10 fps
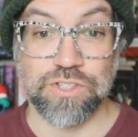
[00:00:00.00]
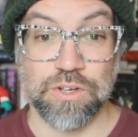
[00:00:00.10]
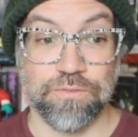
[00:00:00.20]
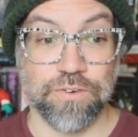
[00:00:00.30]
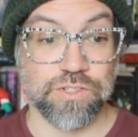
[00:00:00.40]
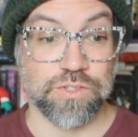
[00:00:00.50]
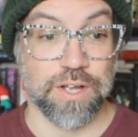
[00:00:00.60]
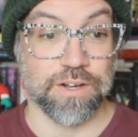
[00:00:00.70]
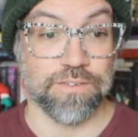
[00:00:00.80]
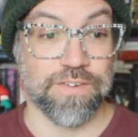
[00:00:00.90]
So first,
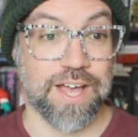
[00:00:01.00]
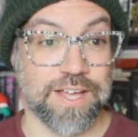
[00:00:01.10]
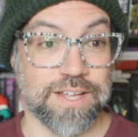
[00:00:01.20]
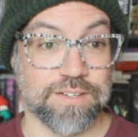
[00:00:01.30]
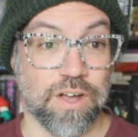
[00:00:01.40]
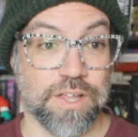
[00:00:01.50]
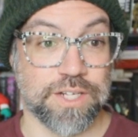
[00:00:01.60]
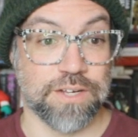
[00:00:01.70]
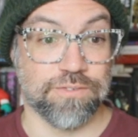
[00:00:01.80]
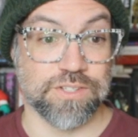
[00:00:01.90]
I'm going to find all
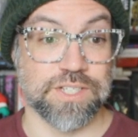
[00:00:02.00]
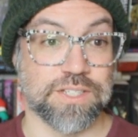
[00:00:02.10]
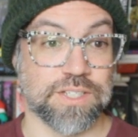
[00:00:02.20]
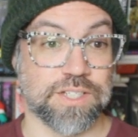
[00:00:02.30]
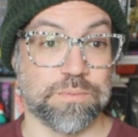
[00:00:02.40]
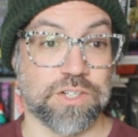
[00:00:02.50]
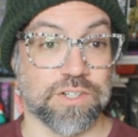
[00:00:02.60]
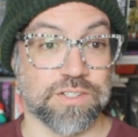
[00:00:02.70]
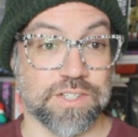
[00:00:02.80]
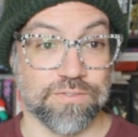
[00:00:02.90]
the differences in this
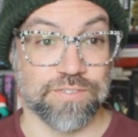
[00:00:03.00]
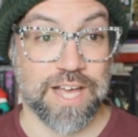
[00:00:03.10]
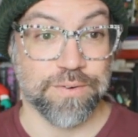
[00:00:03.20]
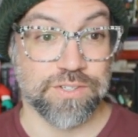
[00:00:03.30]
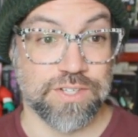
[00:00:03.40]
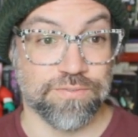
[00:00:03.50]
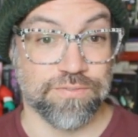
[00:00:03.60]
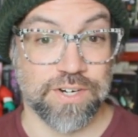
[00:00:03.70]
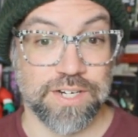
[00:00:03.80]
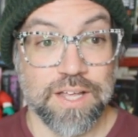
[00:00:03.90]
picture. See, the flower's
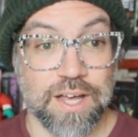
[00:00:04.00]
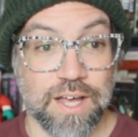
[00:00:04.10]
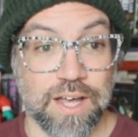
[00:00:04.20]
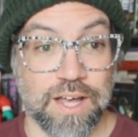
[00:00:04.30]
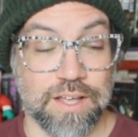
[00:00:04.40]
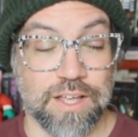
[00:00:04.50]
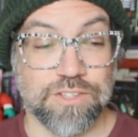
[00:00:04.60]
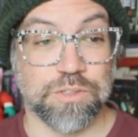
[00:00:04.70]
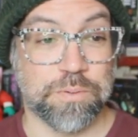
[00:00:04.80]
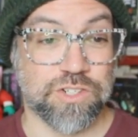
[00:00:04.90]
different.
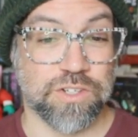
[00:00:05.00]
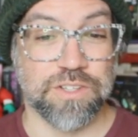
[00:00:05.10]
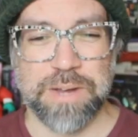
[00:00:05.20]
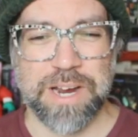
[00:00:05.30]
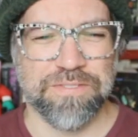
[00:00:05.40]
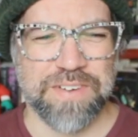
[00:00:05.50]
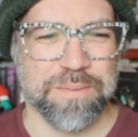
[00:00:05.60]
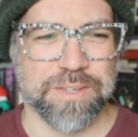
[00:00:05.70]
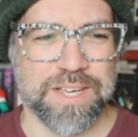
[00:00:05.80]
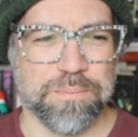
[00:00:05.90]
It's a picture of the Bear
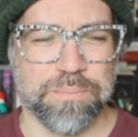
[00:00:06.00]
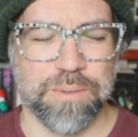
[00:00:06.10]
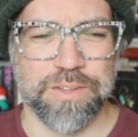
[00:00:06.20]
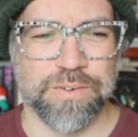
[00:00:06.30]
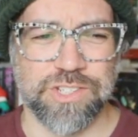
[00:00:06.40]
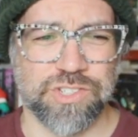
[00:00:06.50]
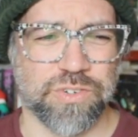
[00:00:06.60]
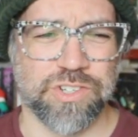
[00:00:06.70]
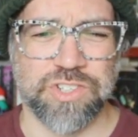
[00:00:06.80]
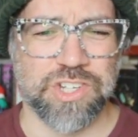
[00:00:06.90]
family, brother and
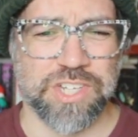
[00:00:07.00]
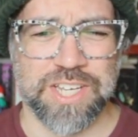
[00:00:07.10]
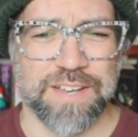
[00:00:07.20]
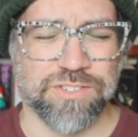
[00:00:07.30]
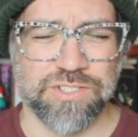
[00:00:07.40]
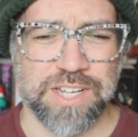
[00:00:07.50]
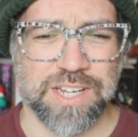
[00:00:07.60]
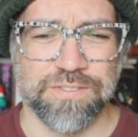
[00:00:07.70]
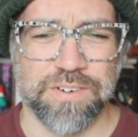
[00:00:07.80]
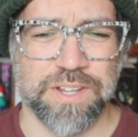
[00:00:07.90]
sister exchanging gifts. They're
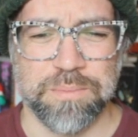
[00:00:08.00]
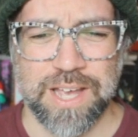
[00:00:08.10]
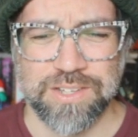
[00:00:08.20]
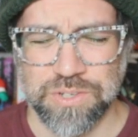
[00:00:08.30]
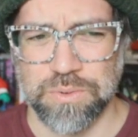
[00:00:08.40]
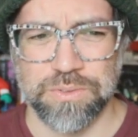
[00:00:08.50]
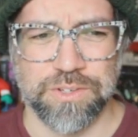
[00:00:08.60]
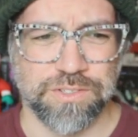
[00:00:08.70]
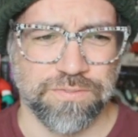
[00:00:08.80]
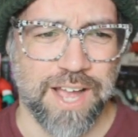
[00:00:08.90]
standing in front of the mantle.
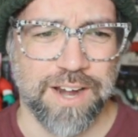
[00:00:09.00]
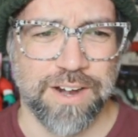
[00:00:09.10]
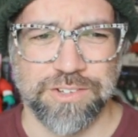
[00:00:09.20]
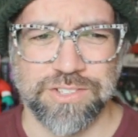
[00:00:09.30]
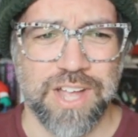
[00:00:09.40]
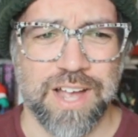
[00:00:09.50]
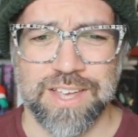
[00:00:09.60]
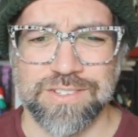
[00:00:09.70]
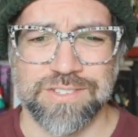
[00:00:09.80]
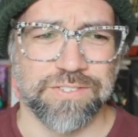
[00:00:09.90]
There's a fire. There's
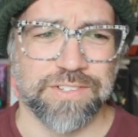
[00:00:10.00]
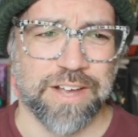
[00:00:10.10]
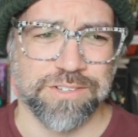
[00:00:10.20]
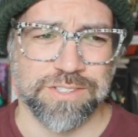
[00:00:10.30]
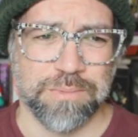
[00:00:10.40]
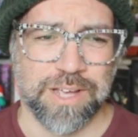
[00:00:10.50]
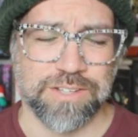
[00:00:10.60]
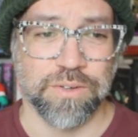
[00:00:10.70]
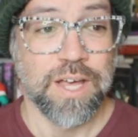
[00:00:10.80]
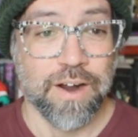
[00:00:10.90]
stockings. There's flowers in the mantle.